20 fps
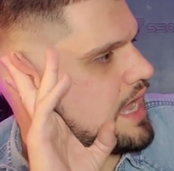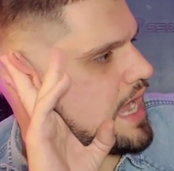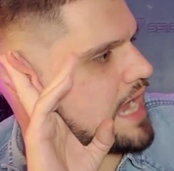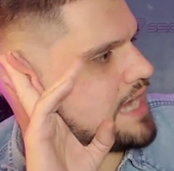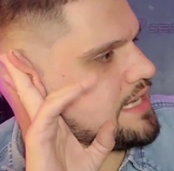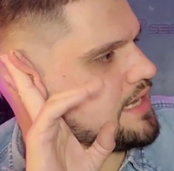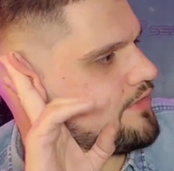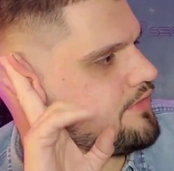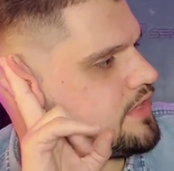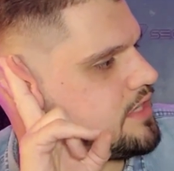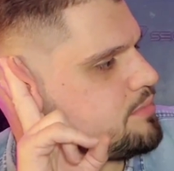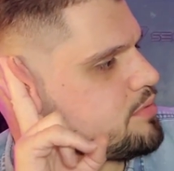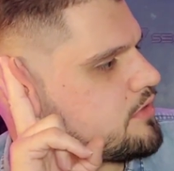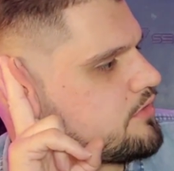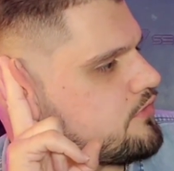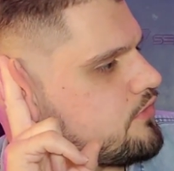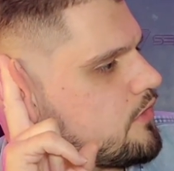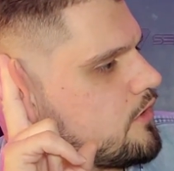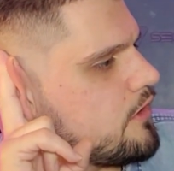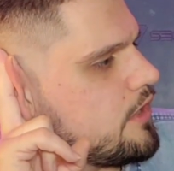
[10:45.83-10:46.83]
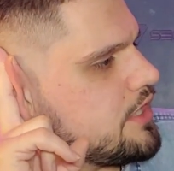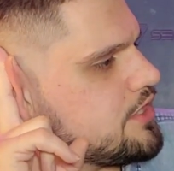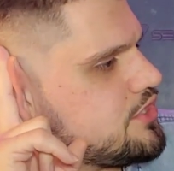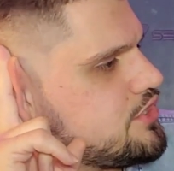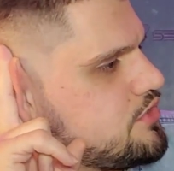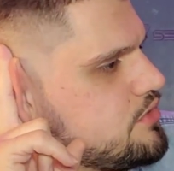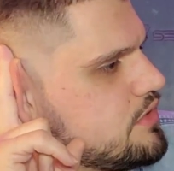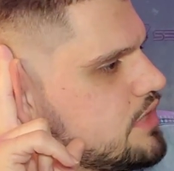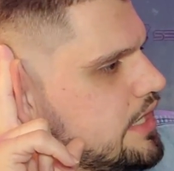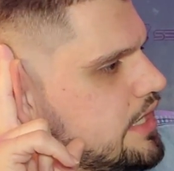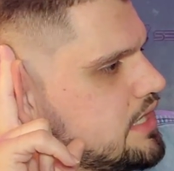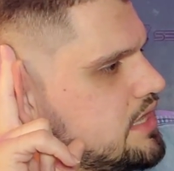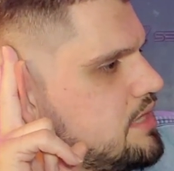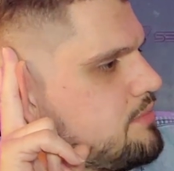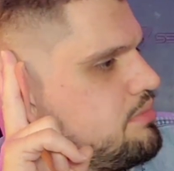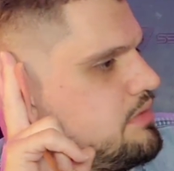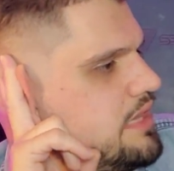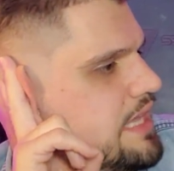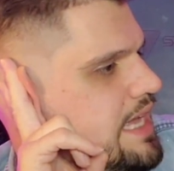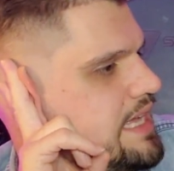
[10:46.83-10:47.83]
I definitely prefer it to like
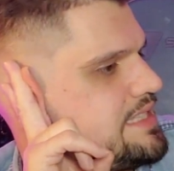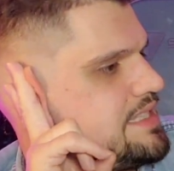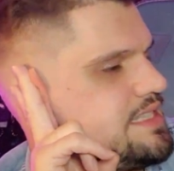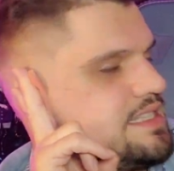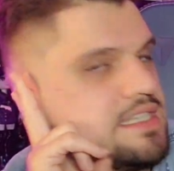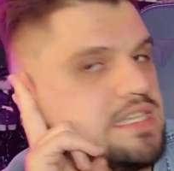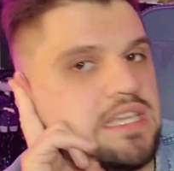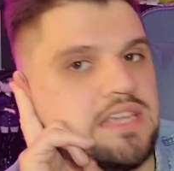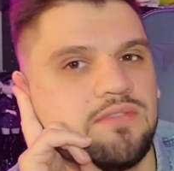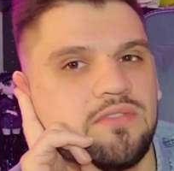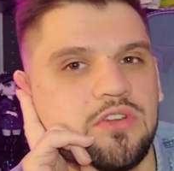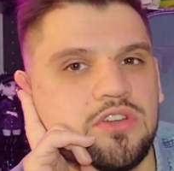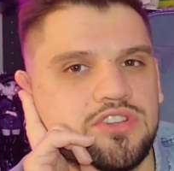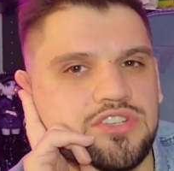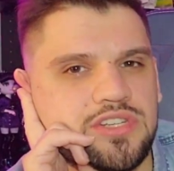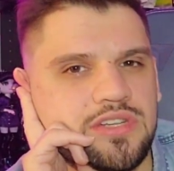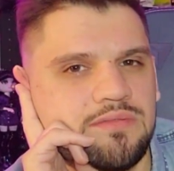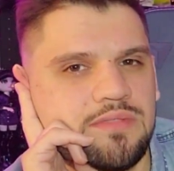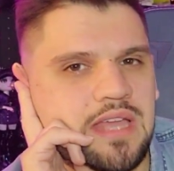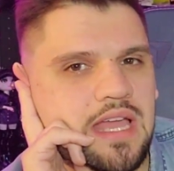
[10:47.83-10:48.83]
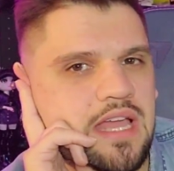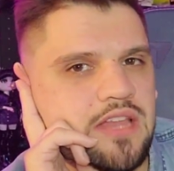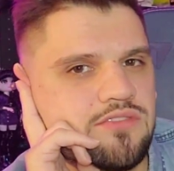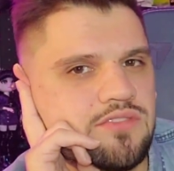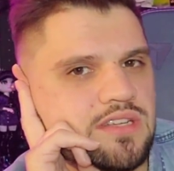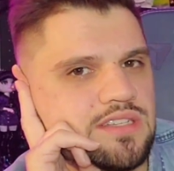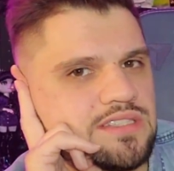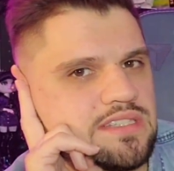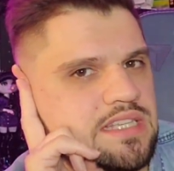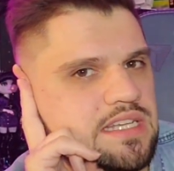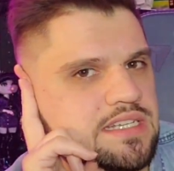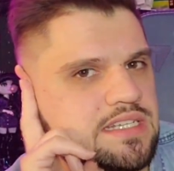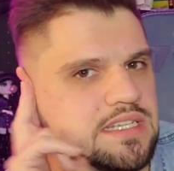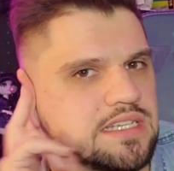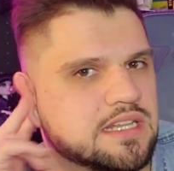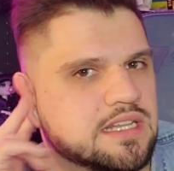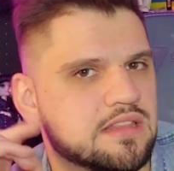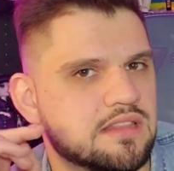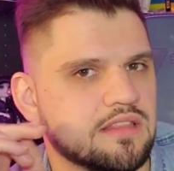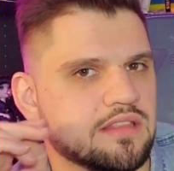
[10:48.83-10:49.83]
the plasticky version of the headdress they
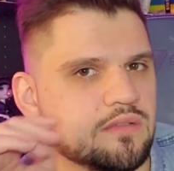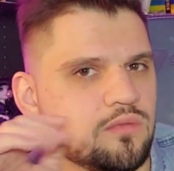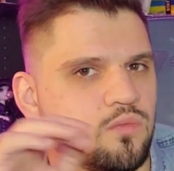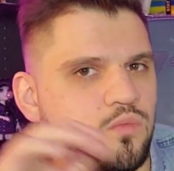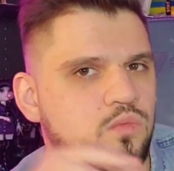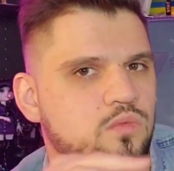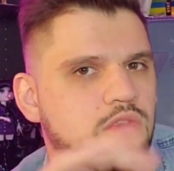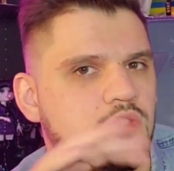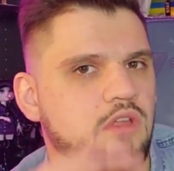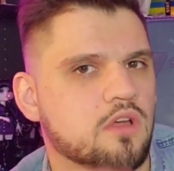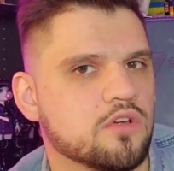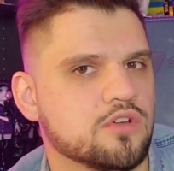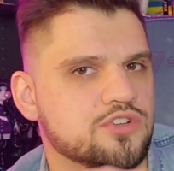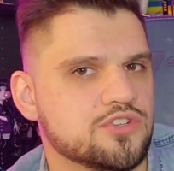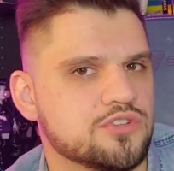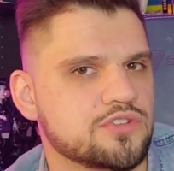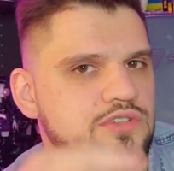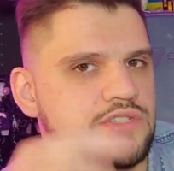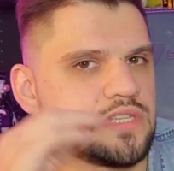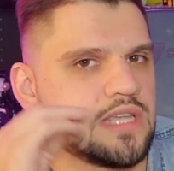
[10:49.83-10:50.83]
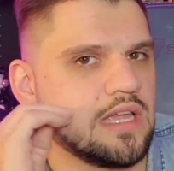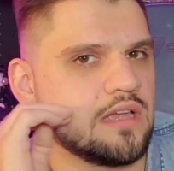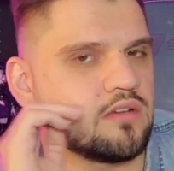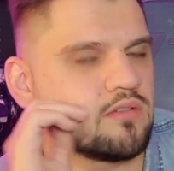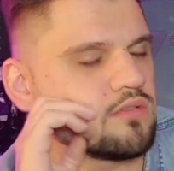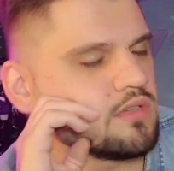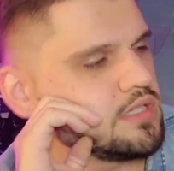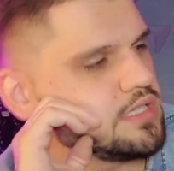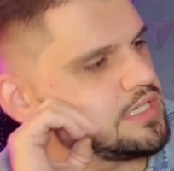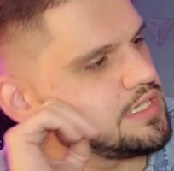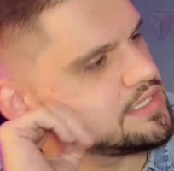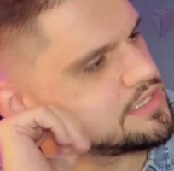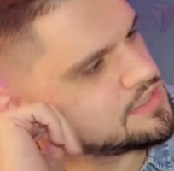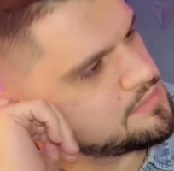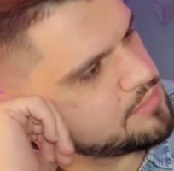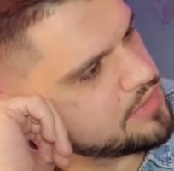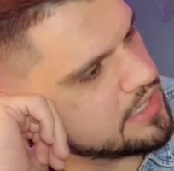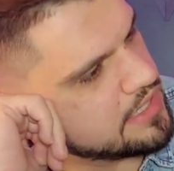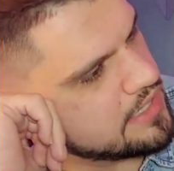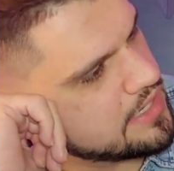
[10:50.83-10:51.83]
did in the larger scale release,
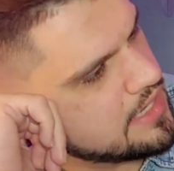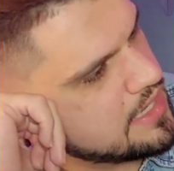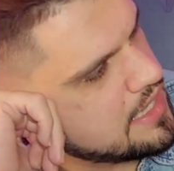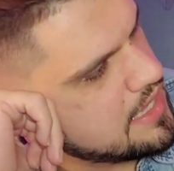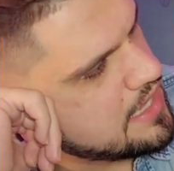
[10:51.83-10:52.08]
but